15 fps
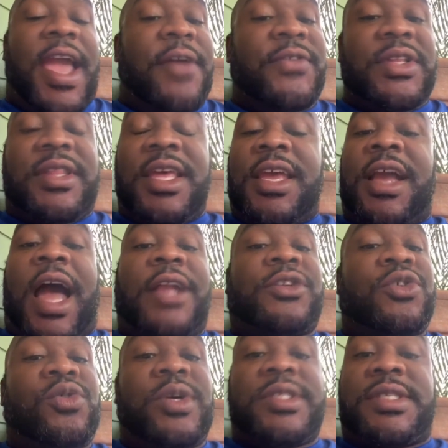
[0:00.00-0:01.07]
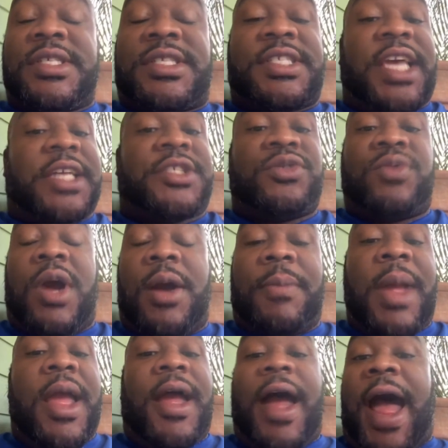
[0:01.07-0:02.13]
Everything I do is to set you
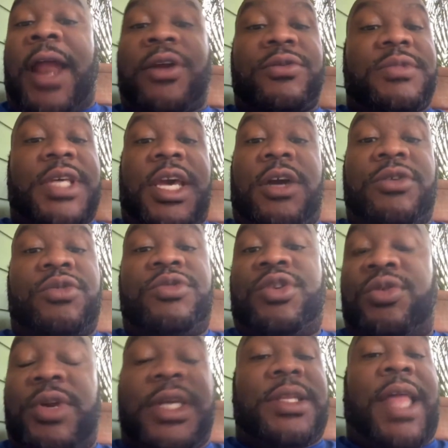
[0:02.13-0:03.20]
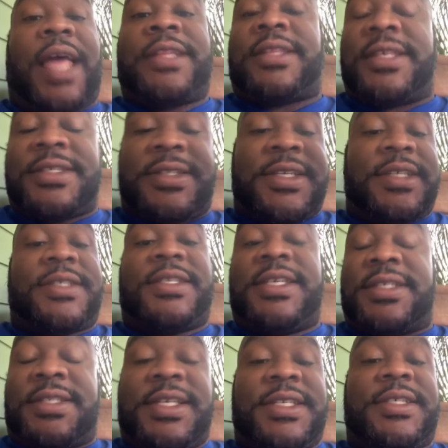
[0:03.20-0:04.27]
up. I don't tell you do it like this,
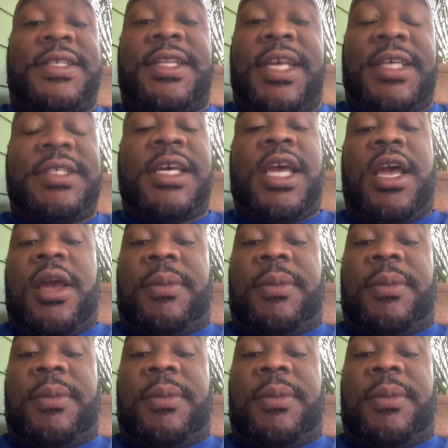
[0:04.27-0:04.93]
and this.